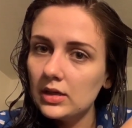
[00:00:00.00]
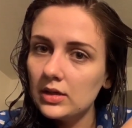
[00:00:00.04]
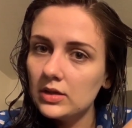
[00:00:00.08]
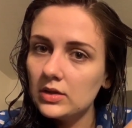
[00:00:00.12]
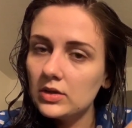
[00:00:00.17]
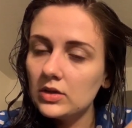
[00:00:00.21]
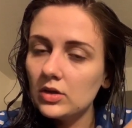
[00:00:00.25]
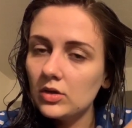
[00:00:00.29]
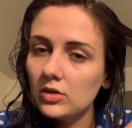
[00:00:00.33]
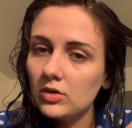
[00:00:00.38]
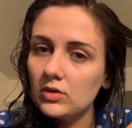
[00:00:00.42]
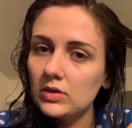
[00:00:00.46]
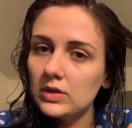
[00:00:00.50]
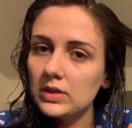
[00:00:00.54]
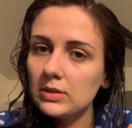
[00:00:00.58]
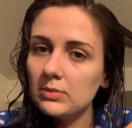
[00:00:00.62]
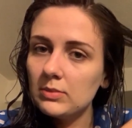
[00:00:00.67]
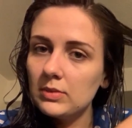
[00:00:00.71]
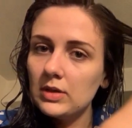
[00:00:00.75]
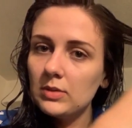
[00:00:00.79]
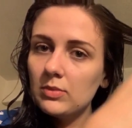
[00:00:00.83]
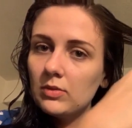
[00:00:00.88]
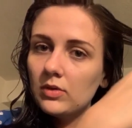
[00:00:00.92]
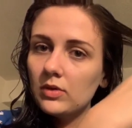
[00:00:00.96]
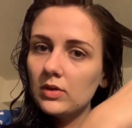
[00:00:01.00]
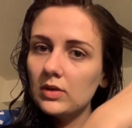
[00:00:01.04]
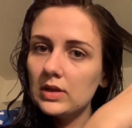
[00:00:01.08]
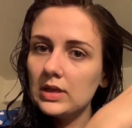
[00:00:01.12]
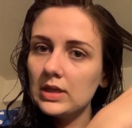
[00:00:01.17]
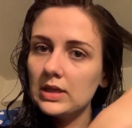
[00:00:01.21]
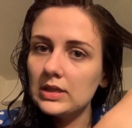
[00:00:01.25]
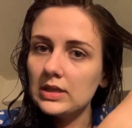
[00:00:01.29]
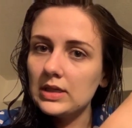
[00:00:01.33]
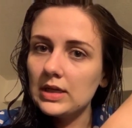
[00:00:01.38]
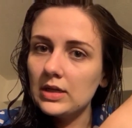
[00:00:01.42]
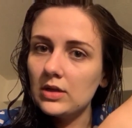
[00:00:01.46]
So some people,
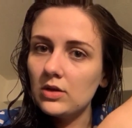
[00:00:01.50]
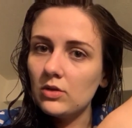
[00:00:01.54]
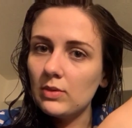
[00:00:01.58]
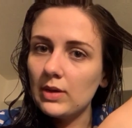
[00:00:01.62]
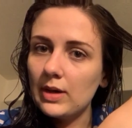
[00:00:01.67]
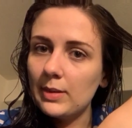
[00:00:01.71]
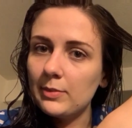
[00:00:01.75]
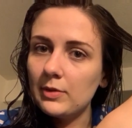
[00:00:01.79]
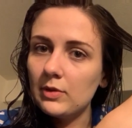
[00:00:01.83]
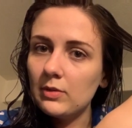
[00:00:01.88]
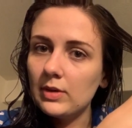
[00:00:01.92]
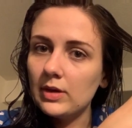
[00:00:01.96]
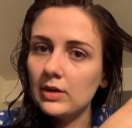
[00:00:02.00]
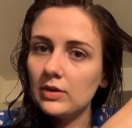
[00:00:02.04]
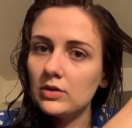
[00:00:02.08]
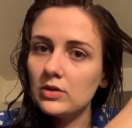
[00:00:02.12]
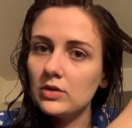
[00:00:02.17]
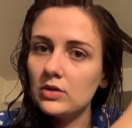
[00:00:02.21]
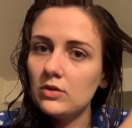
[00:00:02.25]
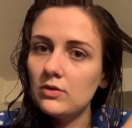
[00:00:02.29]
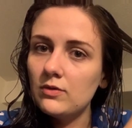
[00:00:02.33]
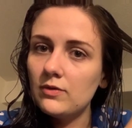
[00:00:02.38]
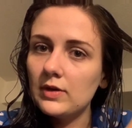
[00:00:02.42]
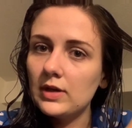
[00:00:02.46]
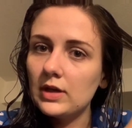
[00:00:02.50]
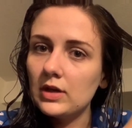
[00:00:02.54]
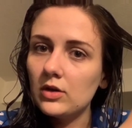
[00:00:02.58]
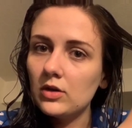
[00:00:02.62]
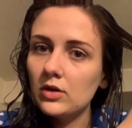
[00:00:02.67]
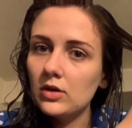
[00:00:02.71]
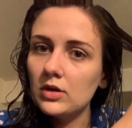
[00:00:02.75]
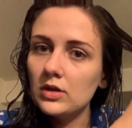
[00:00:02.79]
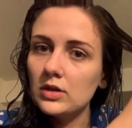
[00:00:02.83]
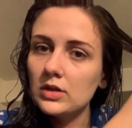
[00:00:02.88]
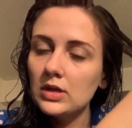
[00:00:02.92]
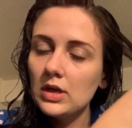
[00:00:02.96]
they say to wrap it around 2
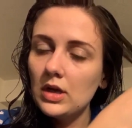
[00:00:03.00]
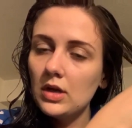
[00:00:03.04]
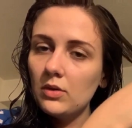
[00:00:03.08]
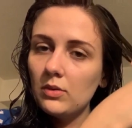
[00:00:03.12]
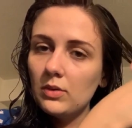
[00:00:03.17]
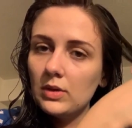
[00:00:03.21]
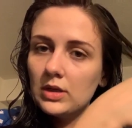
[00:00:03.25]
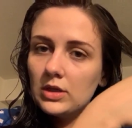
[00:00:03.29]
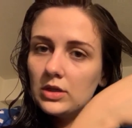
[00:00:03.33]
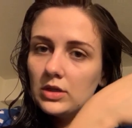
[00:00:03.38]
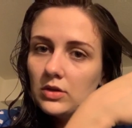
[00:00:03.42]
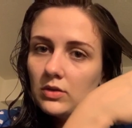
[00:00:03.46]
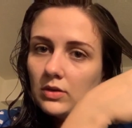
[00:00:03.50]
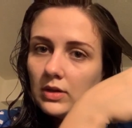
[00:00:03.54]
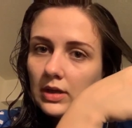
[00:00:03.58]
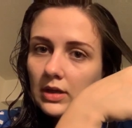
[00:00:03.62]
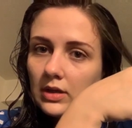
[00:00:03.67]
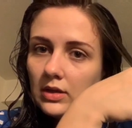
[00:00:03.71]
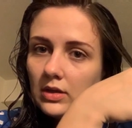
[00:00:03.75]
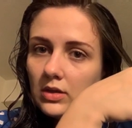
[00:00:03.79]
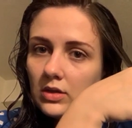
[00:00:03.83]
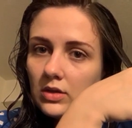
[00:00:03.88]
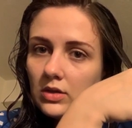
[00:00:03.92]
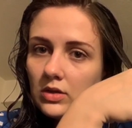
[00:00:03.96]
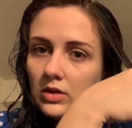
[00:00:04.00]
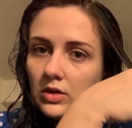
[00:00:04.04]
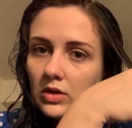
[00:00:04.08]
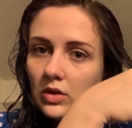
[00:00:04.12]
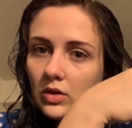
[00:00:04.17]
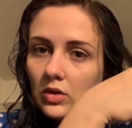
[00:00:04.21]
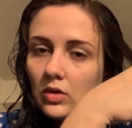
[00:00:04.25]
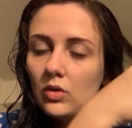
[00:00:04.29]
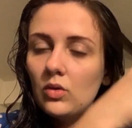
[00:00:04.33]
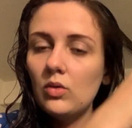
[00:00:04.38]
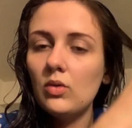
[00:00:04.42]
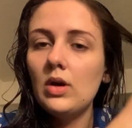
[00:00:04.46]
fingers, which you can
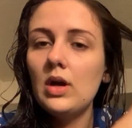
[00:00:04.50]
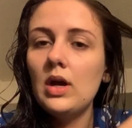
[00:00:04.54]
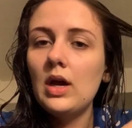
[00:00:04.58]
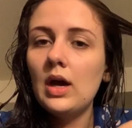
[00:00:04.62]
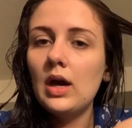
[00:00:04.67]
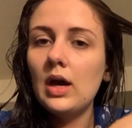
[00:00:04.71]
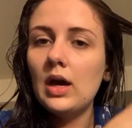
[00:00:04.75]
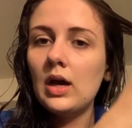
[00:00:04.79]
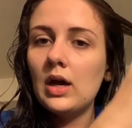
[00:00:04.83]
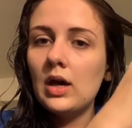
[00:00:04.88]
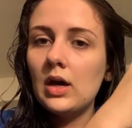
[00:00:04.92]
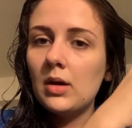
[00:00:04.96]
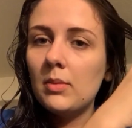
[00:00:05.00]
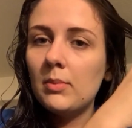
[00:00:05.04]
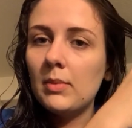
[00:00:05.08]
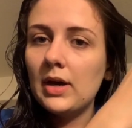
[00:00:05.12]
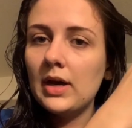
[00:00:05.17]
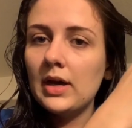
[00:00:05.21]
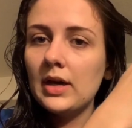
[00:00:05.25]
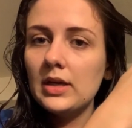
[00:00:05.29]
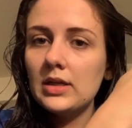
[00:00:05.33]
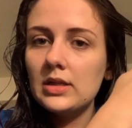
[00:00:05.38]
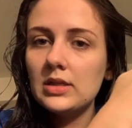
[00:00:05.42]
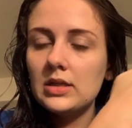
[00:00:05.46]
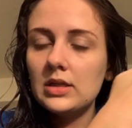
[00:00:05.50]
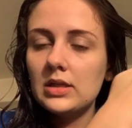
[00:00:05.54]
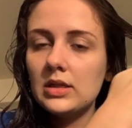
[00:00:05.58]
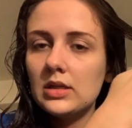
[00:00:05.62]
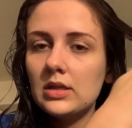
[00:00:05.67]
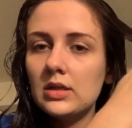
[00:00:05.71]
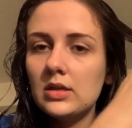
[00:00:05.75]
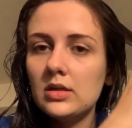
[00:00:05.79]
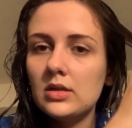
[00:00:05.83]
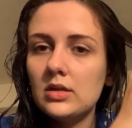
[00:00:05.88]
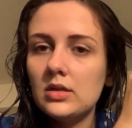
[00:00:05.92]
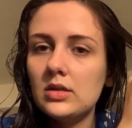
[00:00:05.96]
do. I
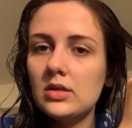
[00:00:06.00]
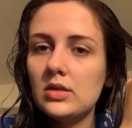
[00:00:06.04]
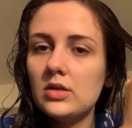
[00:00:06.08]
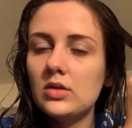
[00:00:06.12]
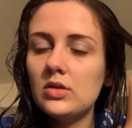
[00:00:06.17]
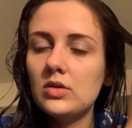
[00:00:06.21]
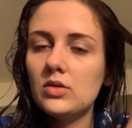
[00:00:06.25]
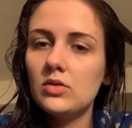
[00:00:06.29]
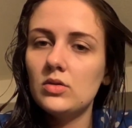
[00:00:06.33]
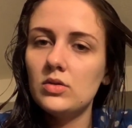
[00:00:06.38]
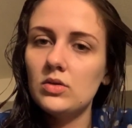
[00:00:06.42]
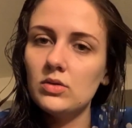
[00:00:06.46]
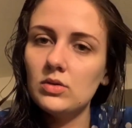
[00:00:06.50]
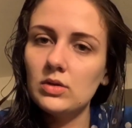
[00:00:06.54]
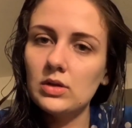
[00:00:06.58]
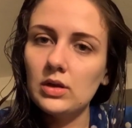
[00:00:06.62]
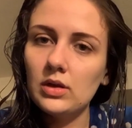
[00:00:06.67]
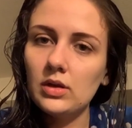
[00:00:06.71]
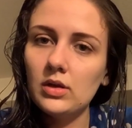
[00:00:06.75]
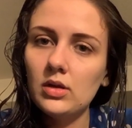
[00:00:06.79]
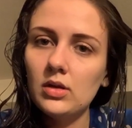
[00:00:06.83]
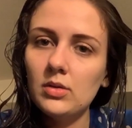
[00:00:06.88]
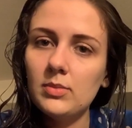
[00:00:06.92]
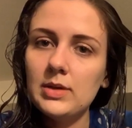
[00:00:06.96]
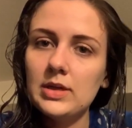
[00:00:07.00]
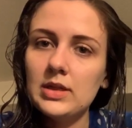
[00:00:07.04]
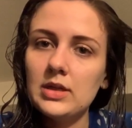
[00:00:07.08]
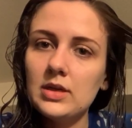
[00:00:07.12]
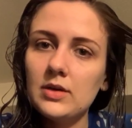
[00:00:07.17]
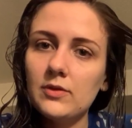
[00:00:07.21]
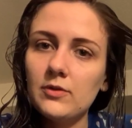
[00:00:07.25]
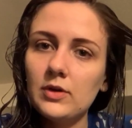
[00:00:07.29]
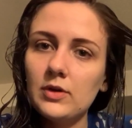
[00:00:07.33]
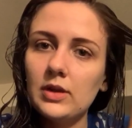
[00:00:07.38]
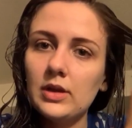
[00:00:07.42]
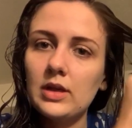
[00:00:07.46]
tend to do it a little bit
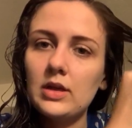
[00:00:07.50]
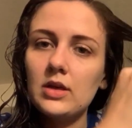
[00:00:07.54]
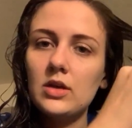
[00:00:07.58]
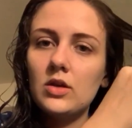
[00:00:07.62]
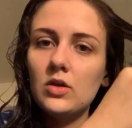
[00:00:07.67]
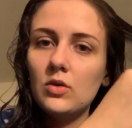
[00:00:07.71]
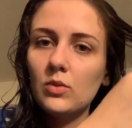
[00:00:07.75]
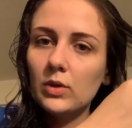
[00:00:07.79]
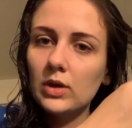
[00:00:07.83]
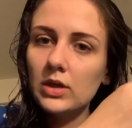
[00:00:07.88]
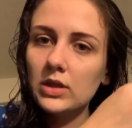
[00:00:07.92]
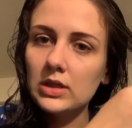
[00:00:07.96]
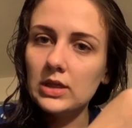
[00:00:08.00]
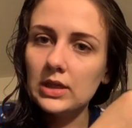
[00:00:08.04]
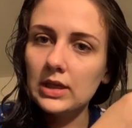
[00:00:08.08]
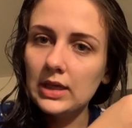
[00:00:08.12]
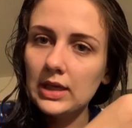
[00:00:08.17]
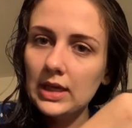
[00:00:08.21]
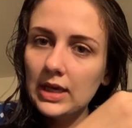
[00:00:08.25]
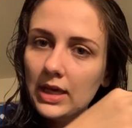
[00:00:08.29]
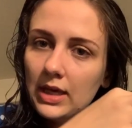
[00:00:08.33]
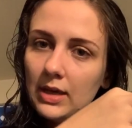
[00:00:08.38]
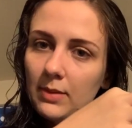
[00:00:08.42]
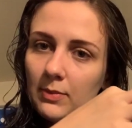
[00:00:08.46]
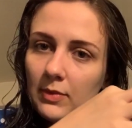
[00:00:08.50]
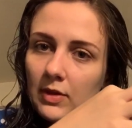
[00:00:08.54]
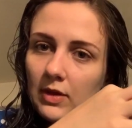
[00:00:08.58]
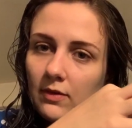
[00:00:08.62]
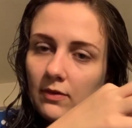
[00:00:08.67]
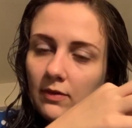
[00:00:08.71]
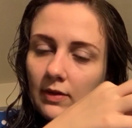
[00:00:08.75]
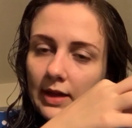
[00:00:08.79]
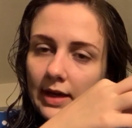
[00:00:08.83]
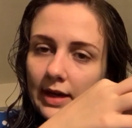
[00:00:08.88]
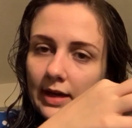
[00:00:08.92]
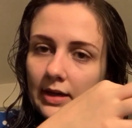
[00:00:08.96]
differently. You want to keep the
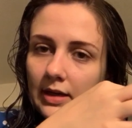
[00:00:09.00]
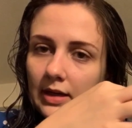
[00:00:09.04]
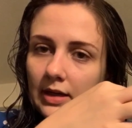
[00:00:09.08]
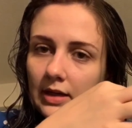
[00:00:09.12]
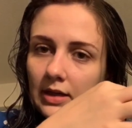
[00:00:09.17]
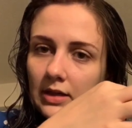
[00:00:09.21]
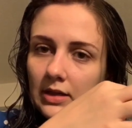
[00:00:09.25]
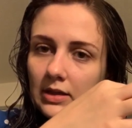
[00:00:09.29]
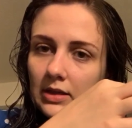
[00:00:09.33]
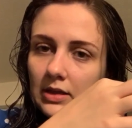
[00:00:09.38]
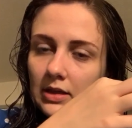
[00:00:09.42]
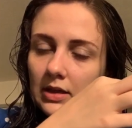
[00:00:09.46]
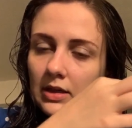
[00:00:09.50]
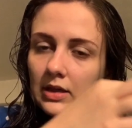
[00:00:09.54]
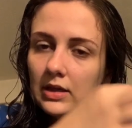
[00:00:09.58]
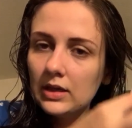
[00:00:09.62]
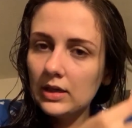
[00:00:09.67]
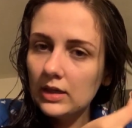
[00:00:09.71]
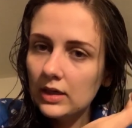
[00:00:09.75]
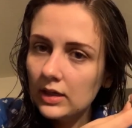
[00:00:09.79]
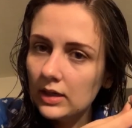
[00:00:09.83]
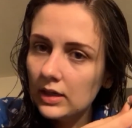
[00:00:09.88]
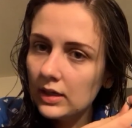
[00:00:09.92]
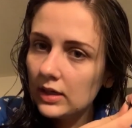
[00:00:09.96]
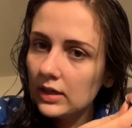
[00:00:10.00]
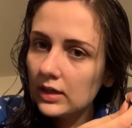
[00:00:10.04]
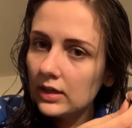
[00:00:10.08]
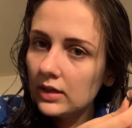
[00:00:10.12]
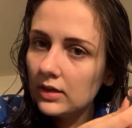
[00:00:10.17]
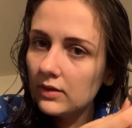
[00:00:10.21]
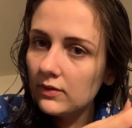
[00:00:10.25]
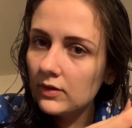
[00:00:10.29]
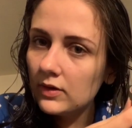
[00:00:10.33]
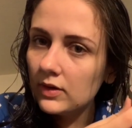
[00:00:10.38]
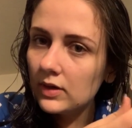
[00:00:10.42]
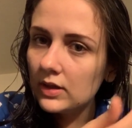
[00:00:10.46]
flatness.
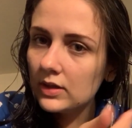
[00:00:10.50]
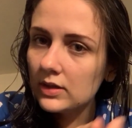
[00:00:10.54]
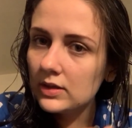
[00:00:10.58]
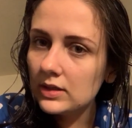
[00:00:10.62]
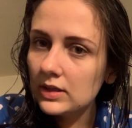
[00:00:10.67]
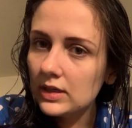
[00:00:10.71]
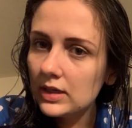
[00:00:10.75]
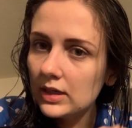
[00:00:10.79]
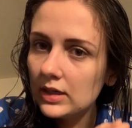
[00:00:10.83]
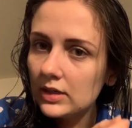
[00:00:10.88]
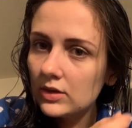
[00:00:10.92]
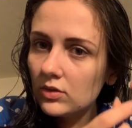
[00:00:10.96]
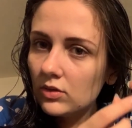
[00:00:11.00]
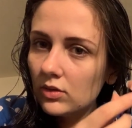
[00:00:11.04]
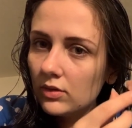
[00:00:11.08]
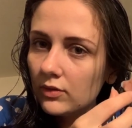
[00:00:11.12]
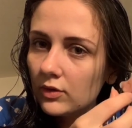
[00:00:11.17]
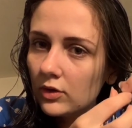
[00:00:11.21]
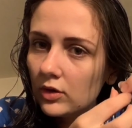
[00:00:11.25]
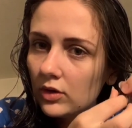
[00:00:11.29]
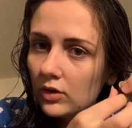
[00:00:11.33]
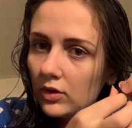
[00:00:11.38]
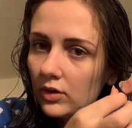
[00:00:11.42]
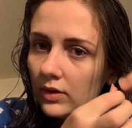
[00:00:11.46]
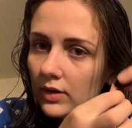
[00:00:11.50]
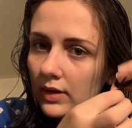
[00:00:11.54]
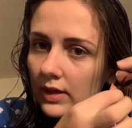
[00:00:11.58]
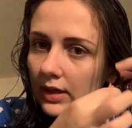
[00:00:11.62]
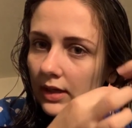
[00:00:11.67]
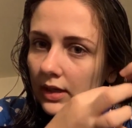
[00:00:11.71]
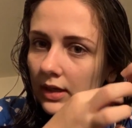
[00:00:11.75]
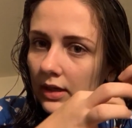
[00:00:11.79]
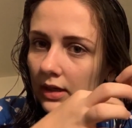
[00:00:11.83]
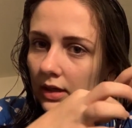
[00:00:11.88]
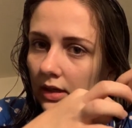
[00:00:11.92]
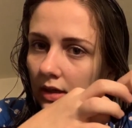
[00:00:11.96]
And if you can see, I sort of curled
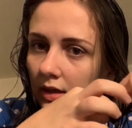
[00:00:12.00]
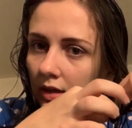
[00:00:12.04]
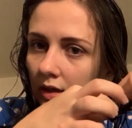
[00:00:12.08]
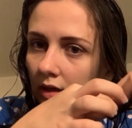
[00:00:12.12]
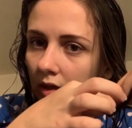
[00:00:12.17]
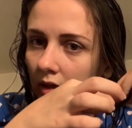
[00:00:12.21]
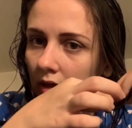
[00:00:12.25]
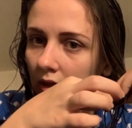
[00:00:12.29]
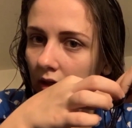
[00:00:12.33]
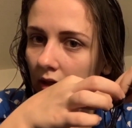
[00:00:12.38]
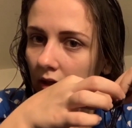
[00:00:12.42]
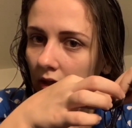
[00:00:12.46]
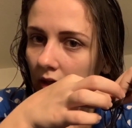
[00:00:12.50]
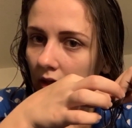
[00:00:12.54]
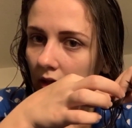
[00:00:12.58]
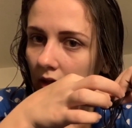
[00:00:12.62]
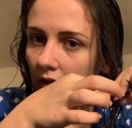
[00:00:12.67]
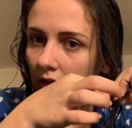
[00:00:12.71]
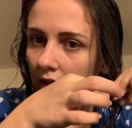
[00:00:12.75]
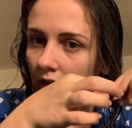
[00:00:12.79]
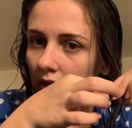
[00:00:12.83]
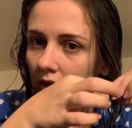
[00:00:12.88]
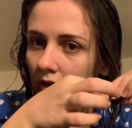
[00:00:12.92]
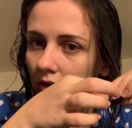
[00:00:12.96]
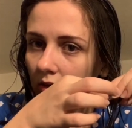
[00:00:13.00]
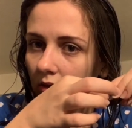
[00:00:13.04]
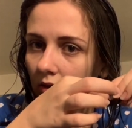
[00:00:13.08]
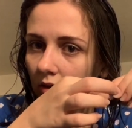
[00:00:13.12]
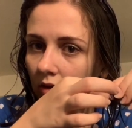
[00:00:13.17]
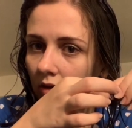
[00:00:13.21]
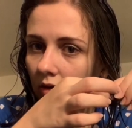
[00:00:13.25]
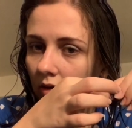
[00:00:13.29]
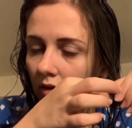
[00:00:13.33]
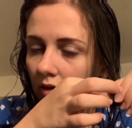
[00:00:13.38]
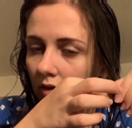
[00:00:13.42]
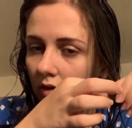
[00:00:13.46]
that end
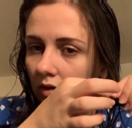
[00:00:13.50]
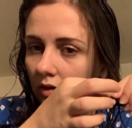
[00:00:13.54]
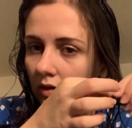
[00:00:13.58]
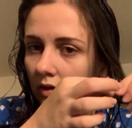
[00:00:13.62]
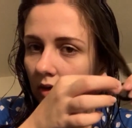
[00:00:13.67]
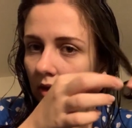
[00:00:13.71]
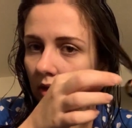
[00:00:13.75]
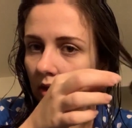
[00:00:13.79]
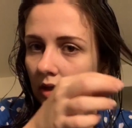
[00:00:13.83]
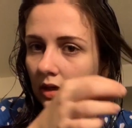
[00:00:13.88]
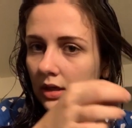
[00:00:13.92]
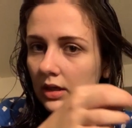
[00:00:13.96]
under right